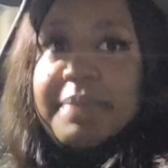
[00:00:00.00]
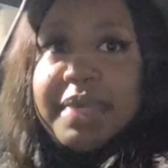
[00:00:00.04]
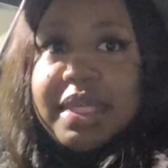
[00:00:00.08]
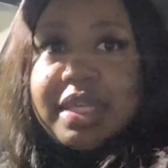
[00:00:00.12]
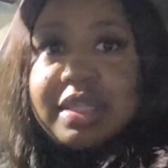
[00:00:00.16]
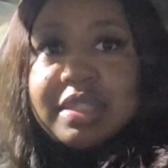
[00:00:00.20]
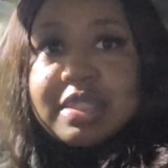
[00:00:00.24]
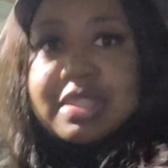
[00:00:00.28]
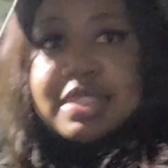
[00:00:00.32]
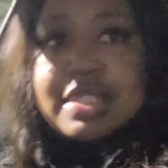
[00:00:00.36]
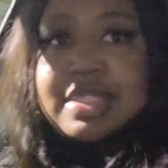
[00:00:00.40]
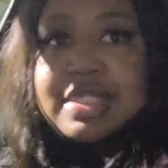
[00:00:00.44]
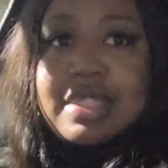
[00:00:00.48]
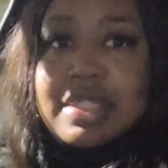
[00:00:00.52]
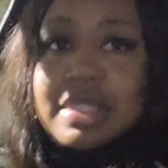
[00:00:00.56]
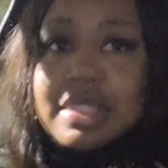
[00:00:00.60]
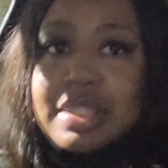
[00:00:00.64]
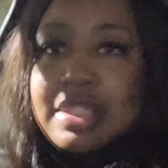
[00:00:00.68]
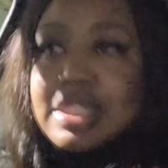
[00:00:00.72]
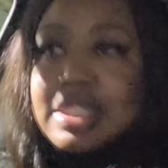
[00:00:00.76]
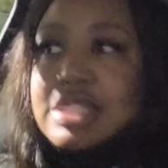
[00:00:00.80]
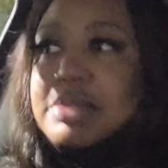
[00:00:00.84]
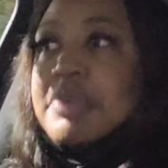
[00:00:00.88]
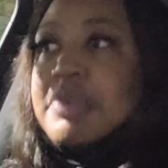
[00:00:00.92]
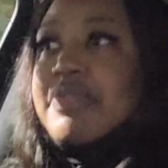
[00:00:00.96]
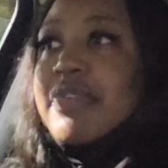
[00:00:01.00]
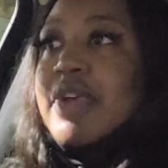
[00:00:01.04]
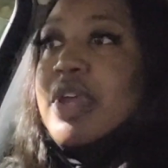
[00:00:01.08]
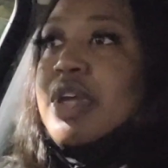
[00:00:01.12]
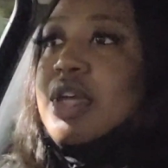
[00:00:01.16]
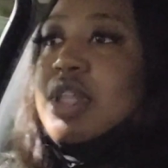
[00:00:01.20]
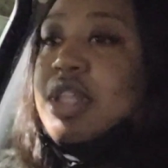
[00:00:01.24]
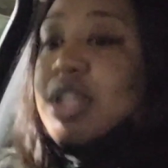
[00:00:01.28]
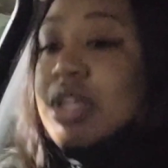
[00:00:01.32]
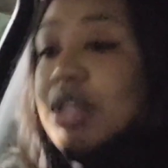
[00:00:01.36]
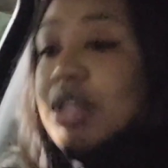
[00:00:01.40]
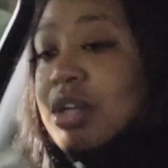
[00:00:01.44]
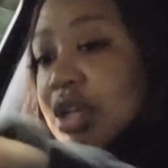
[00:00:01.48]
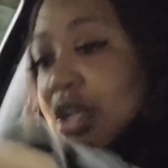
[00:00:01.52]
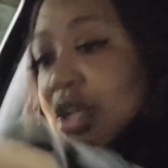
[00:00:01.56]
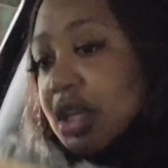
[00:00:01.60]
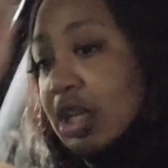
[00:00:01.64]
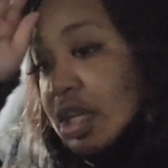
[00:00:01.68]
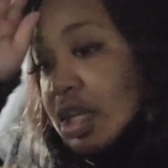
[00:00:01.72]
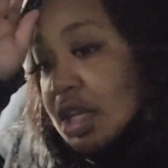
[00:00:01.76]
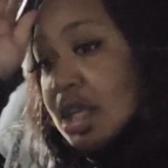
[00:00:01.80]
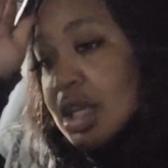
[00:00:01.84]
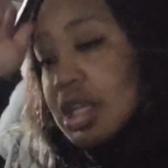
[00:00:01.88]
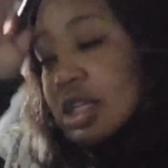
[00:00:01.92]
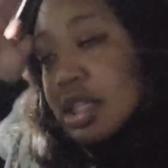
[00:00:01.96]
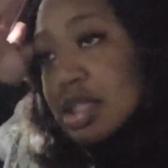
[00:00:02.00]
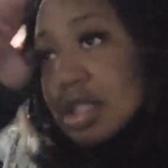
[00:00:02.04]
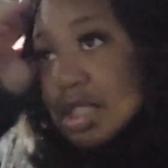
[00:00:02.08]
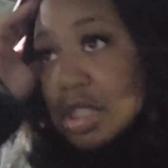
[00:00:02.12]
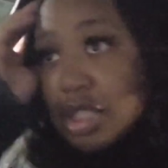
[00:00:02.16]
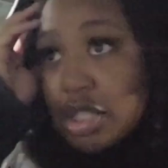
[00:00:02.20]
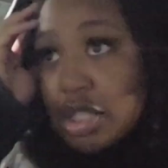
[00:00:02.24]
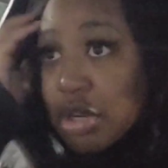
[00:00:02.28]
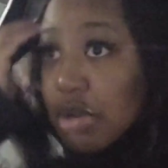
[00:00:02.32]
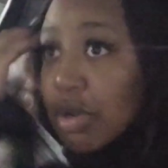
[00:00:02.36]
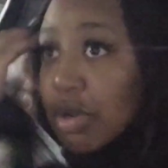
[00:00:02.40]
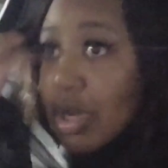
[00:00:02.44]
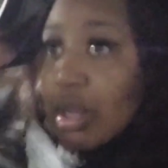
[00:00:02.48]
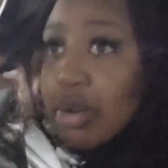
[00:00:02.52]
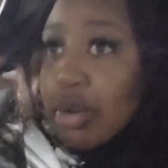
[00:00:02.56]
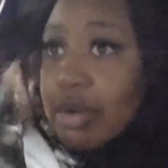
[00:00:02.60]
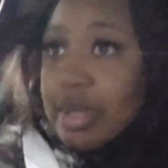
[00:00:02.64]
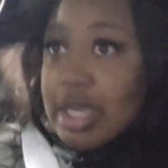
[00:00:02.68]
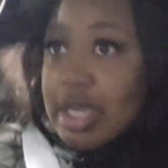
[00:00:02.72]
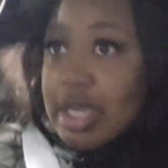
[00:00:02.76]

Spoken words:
mix. Let's be very clear. Still don't got no